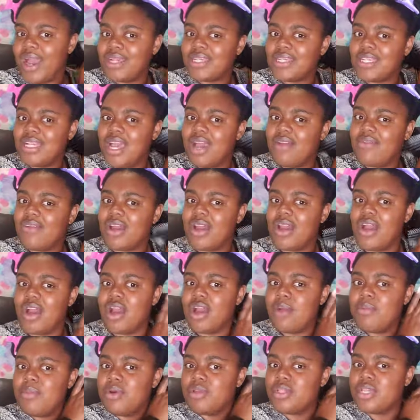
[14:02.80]
actually have like a hair
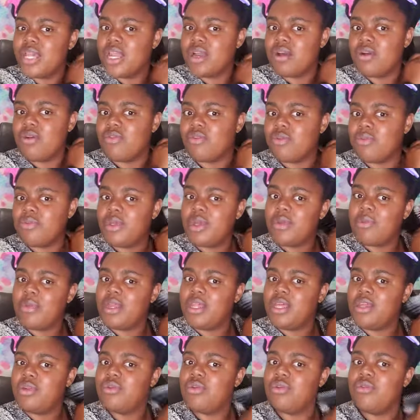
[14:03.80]
botanical from them I
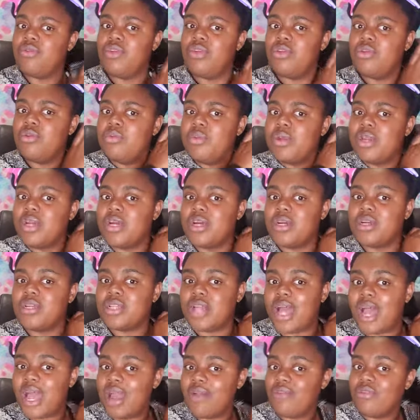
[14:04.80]
need to review, because
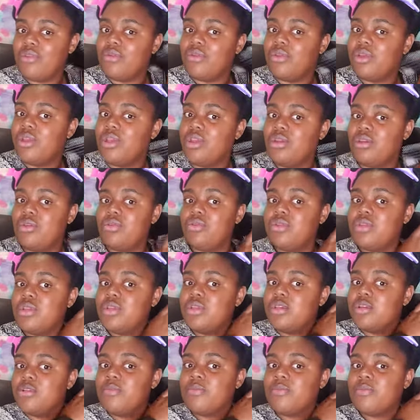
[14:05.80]
I haven't really used
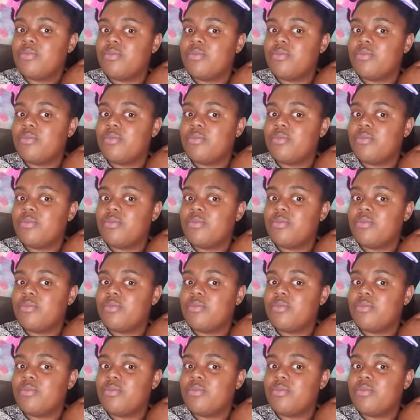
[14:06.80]
it.